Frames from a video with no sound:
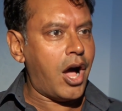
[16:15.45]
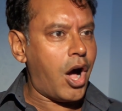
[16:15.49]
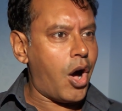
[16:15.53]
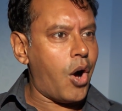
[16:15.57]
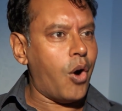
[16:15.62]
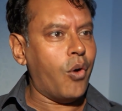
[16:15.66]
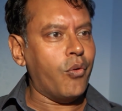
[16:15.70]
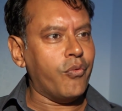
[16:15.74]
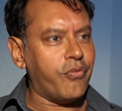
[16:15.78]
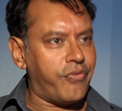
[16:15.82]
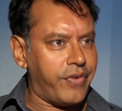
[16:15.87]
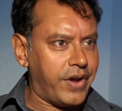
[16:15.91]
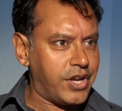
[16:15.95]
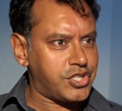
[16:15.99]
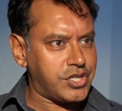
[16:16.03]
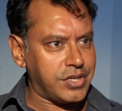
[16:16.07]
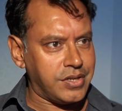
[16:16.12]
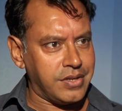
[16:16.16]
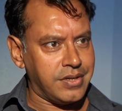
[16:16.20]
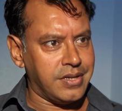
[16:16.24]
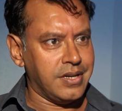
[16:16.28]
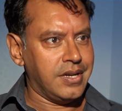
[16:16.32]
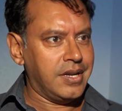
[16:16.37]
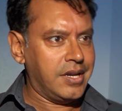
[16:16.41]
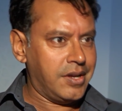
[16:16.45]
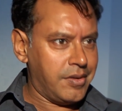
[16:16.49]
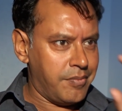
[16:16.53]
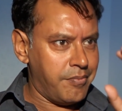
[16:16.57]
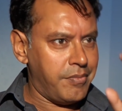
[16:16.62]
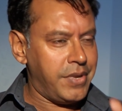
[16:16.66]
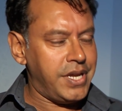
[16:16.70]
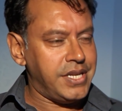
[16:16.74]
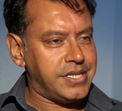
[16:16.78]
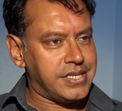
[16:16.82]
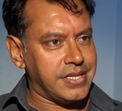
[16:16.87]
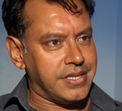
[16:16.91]
old-fashioned
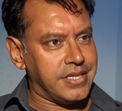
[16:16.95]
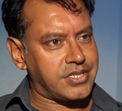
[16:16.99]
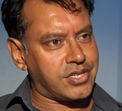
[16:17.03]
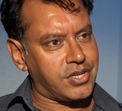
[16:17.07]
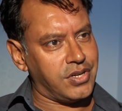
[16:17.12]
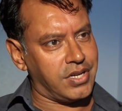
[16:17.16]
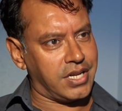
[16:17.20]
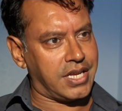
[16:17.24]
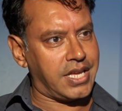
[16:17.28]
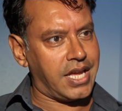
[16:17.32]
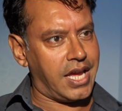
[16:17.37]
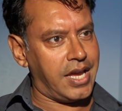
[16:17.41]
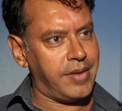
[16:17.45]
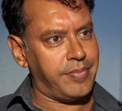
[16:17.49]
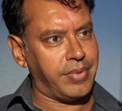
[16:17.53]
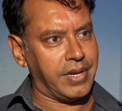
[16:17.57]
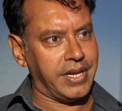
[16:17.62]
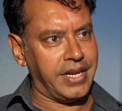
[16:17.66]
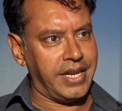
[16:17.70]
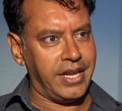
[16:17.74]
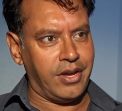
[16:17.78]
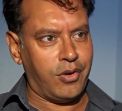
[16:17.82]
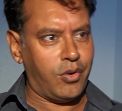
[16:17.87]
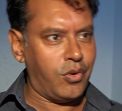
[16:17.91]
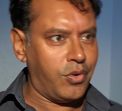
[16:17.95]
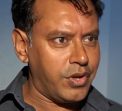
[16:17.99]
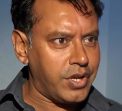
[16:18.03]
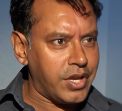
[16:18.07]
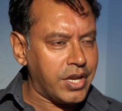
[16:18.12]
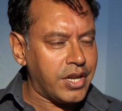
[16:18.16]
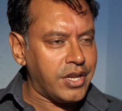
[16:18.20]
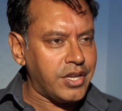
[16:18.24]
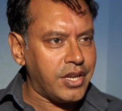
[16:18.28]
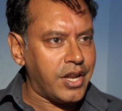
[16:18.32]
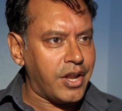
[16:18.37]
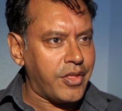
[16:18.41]
meter that's got a cable in it, or
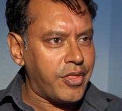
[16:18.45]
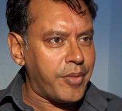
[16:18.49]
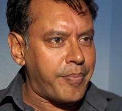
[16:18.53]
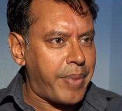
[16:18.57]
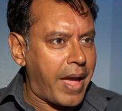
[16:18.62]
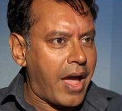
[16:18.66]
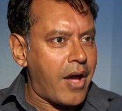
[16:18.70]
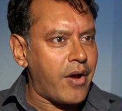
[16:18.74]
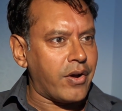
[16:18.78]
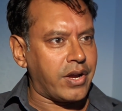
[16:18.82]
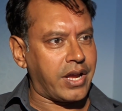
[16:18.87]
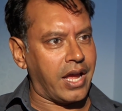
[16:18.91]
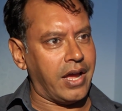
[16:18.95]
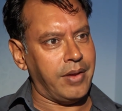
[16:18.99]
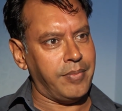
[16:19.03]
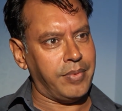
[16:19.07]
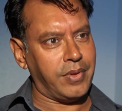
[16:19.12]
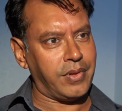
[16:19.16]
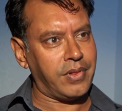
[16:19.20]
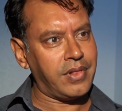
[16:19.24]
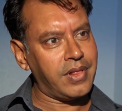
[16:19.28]
the power cable?